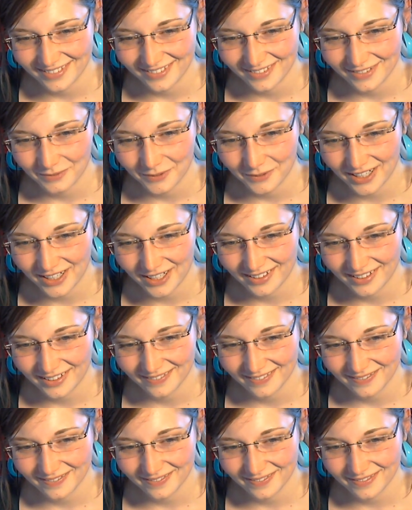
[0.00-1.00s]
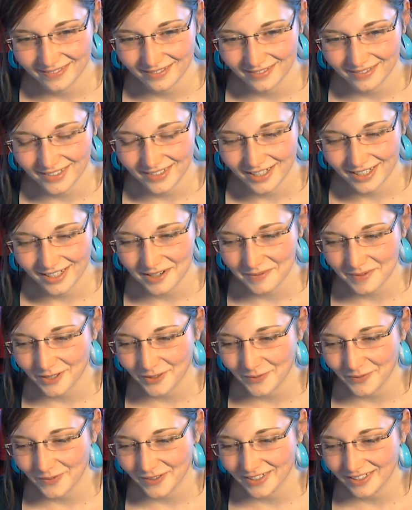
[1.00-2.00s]
Well, damn, I don't
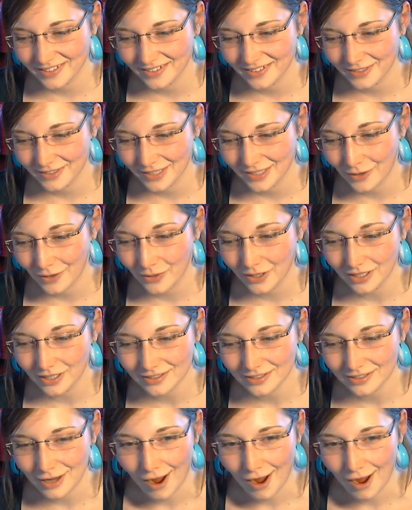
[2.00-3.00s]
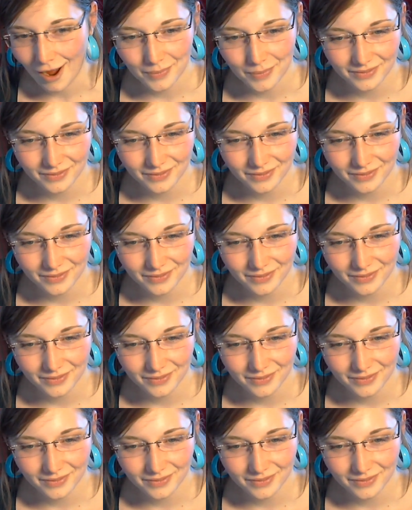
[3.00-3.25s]
want to stop.